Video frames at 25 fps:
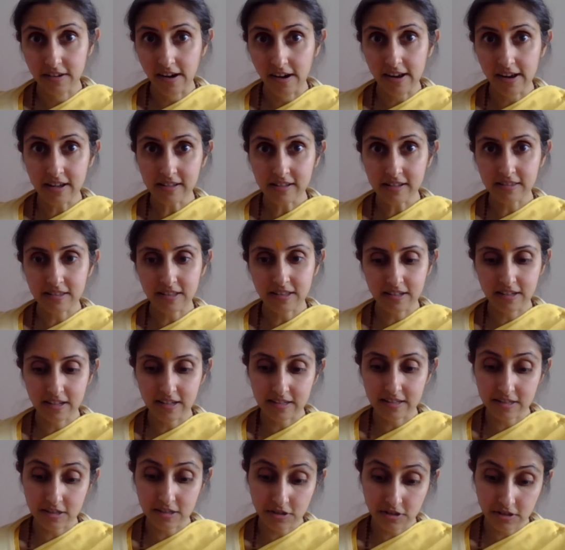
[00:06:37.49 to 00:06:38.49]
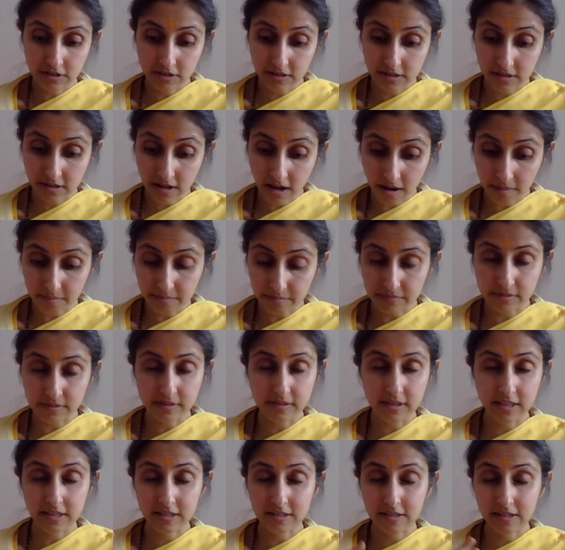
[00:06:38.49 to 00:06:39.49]
That it
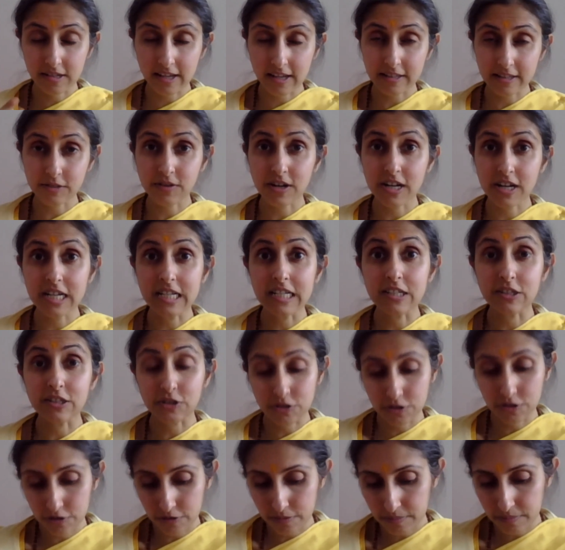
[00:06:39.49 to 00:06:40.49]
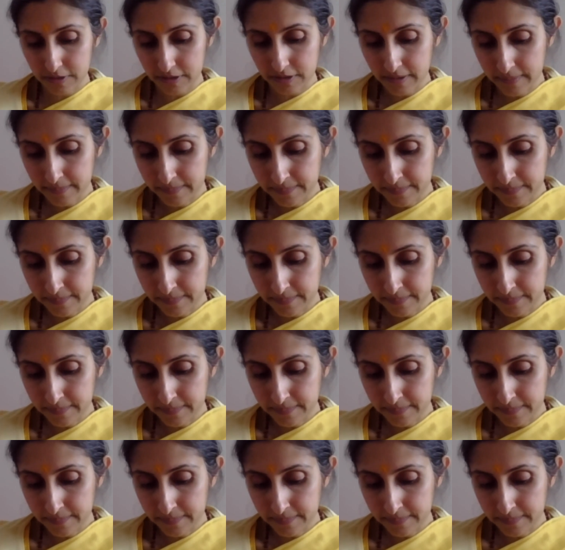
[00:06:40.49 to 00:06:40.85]
gets very disturbed.